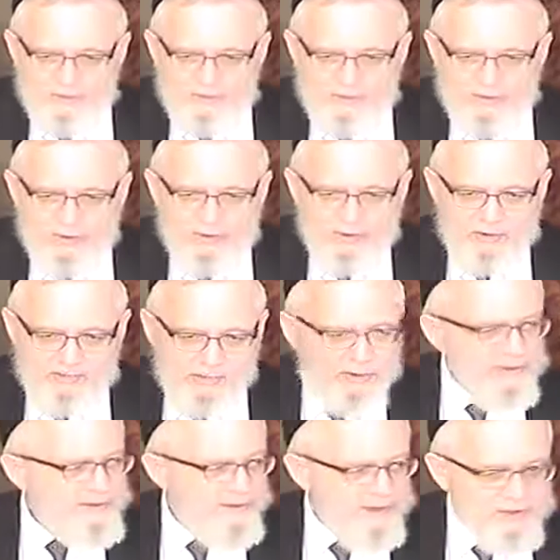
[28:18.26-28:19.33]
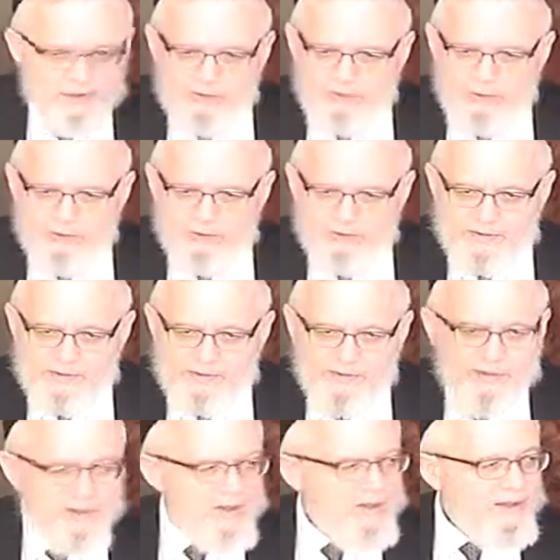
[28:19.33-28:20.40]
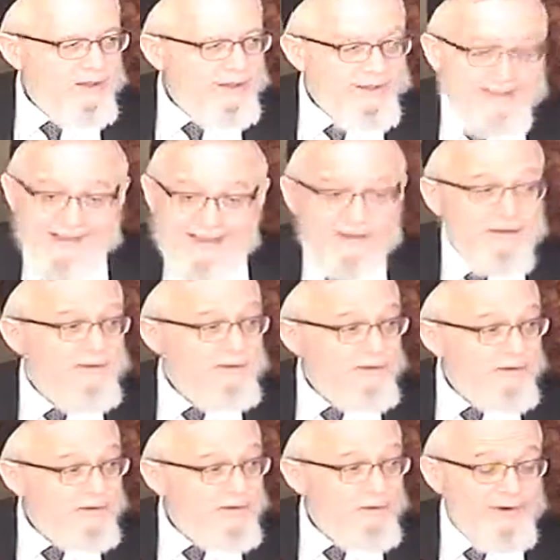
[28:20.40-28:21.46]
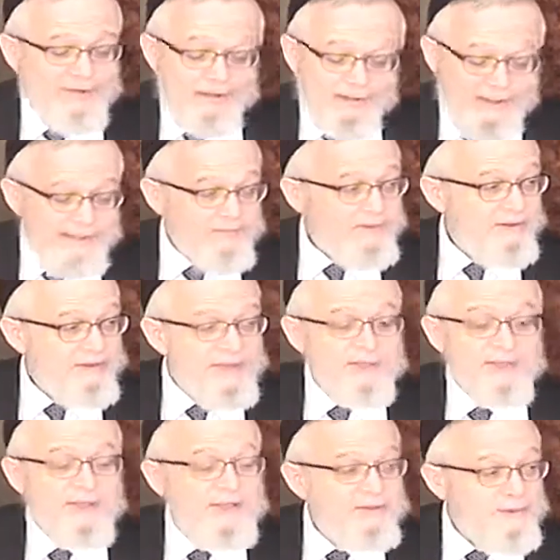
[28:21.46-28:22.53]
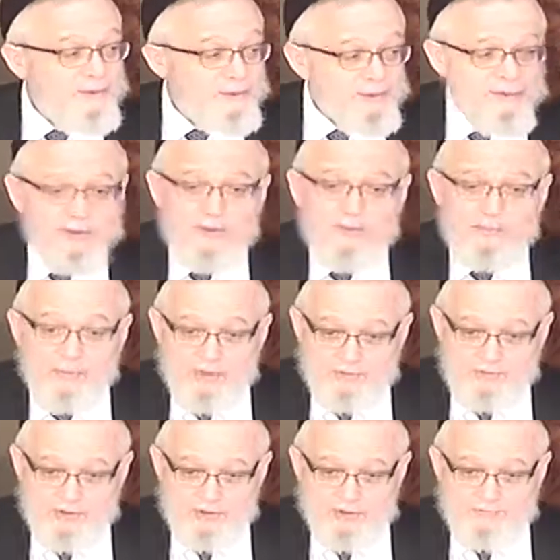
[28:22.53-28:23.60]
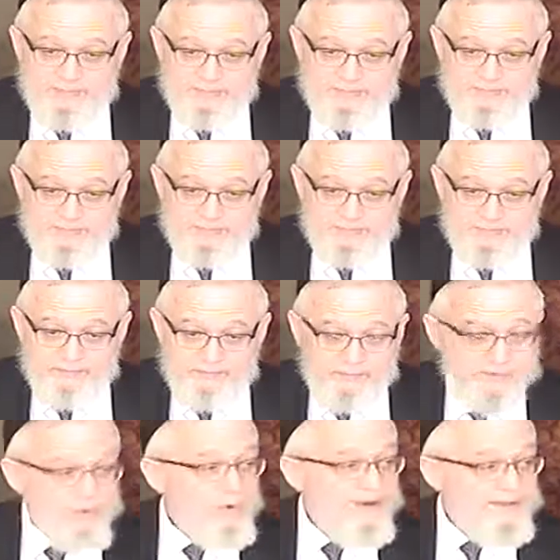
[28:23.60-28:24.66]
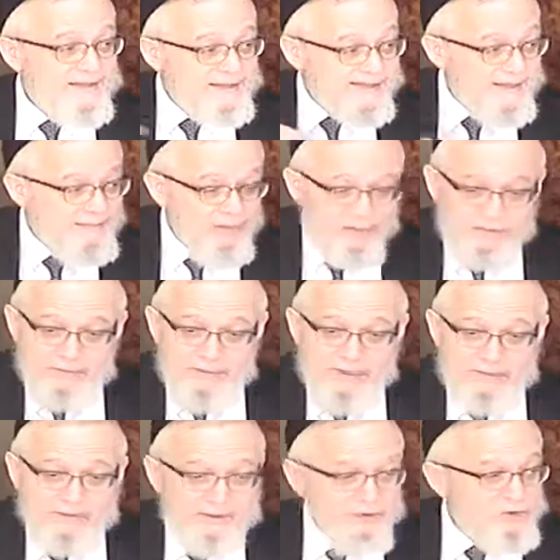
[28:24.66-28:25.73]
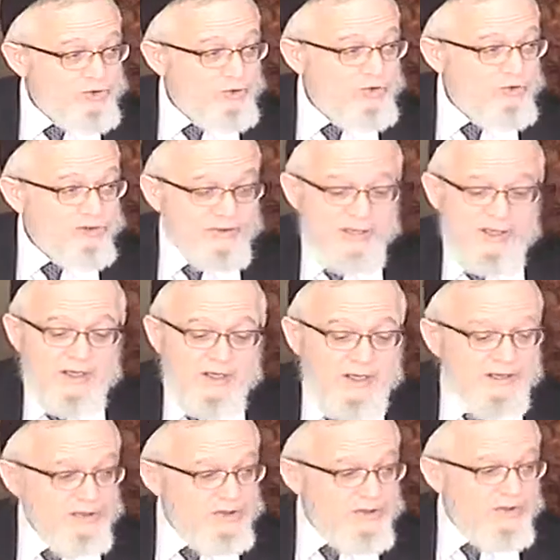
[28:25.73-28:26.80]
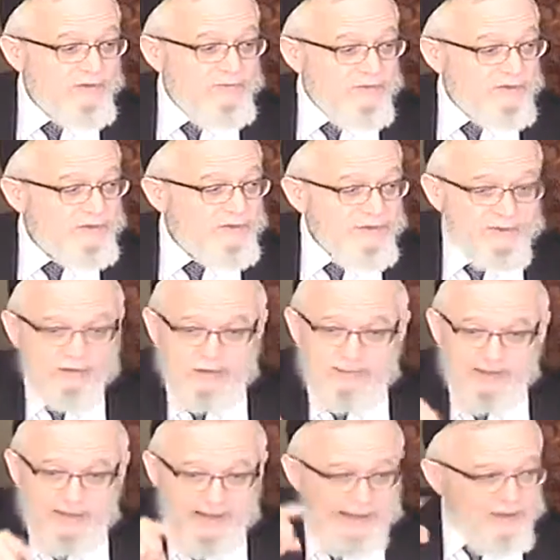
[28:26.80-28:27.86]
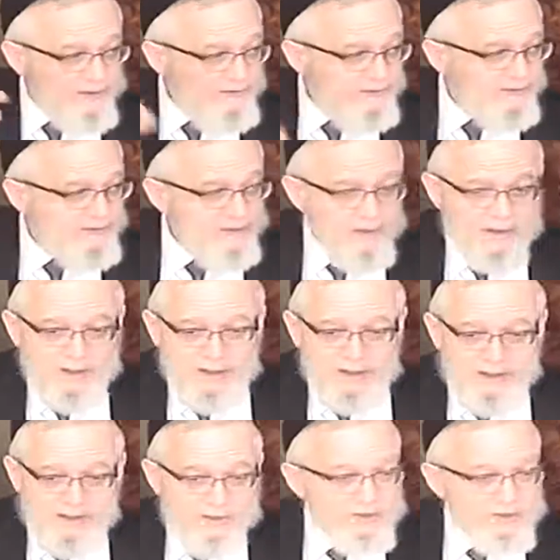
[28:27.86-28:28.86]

was a Bechor. Bechor takes two portions. He, Korach, claimed I should get the third appointment. So why did they skip over me to choose Elitzov Menuzil to be the head of the